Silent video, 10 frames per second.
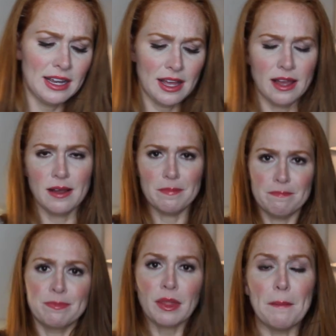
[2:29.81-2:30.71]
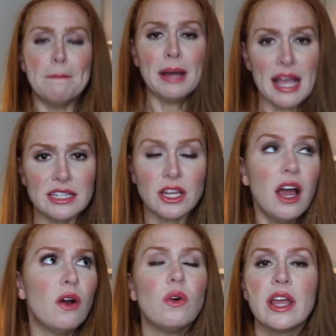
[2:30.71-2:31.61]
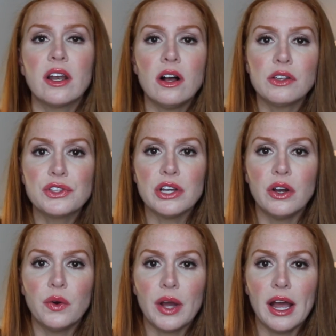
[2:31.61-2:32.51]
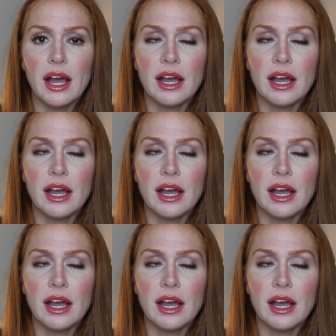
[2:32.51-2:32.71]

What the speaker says: Oh, and also